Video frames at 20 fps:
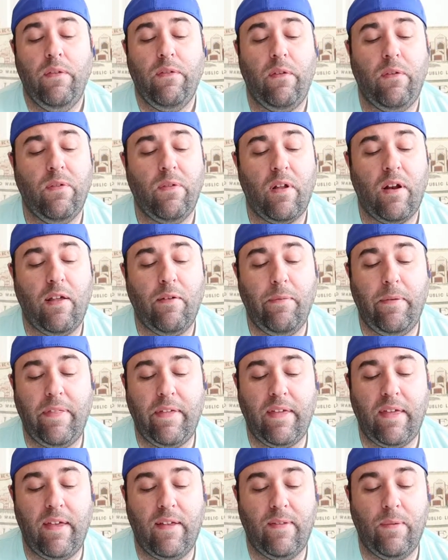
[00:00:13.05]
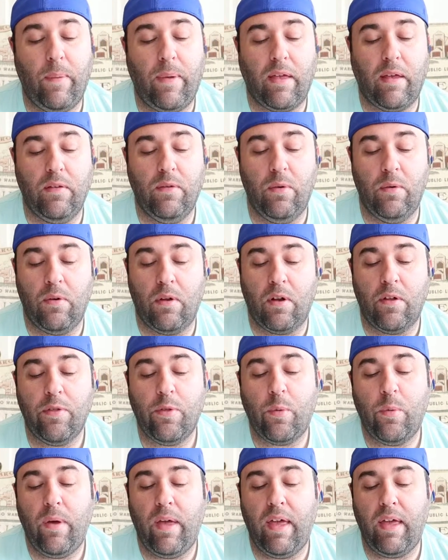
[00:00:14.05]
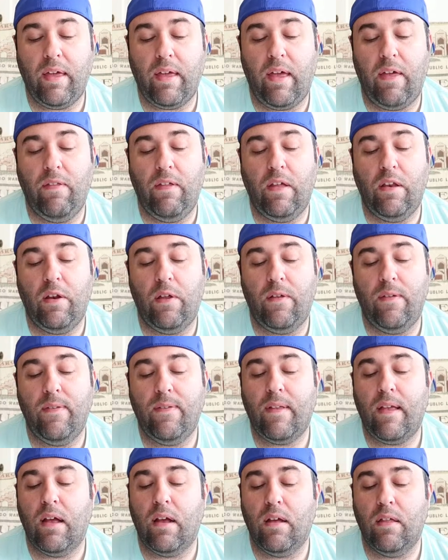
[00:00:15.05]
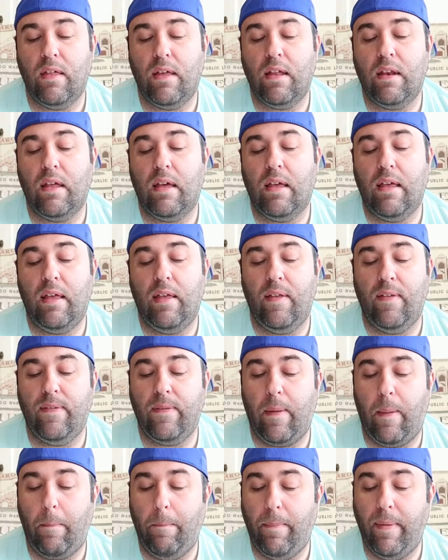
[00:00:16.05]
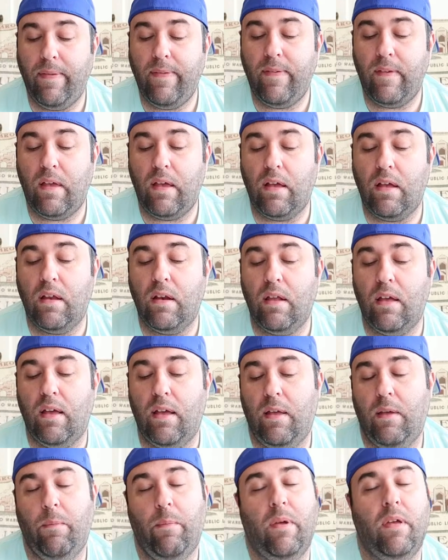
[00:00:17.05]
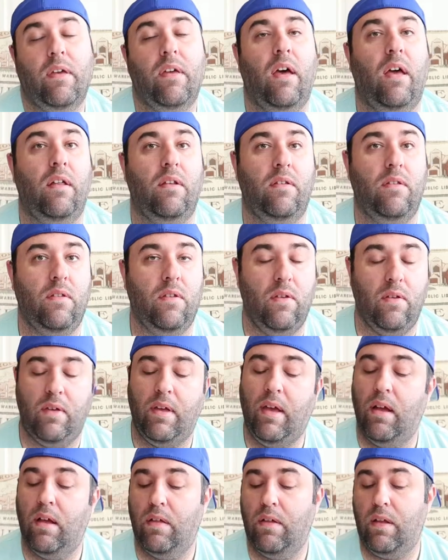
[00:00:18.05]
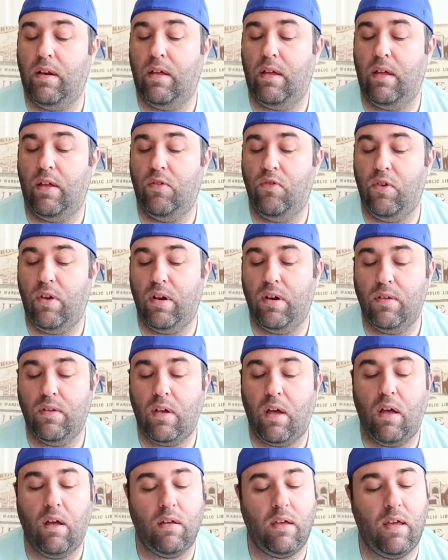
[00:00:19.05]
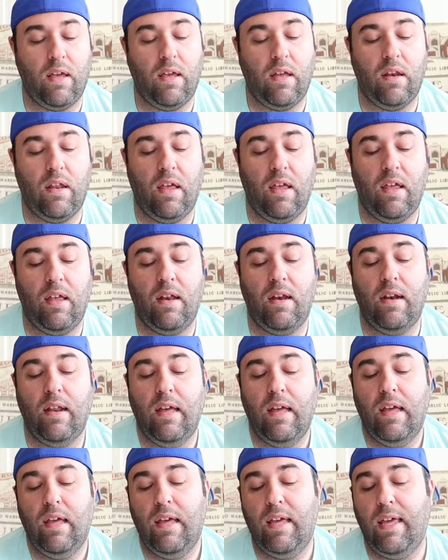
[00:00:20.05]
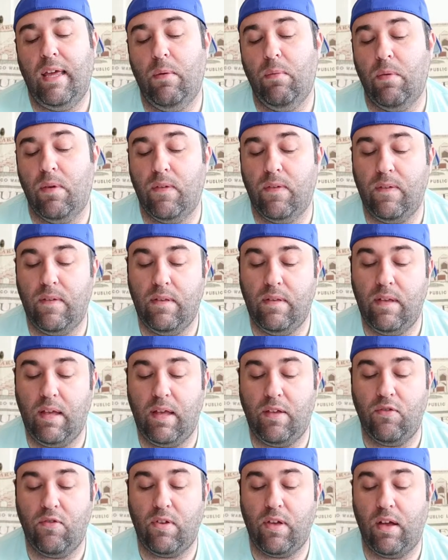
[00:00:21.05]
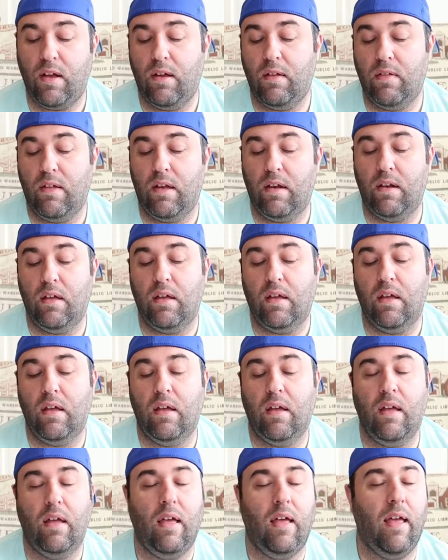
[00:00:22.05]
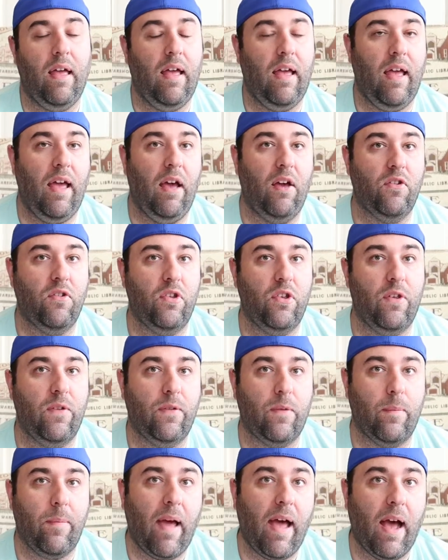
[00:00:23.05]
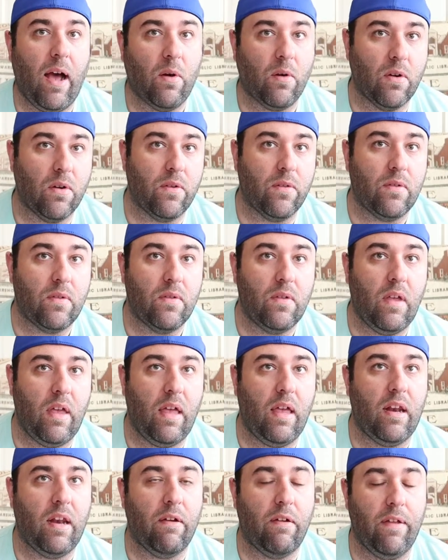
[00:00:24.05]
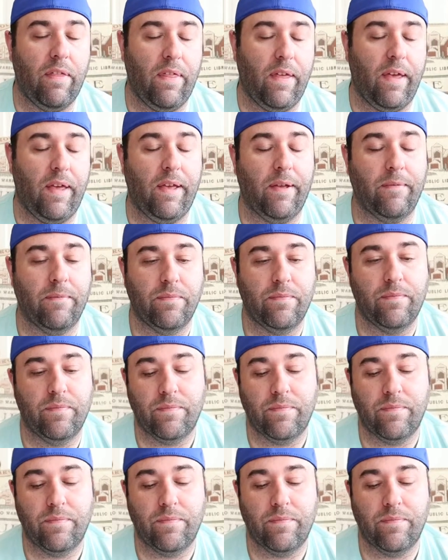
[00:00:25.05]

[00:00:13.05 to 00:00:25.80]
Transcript: So start off with the kids, we get to an earthquake and they notice Karolina is missing and we cut to Karolina and Jonah talking and he wants to teach Karolina how to use her powers and everything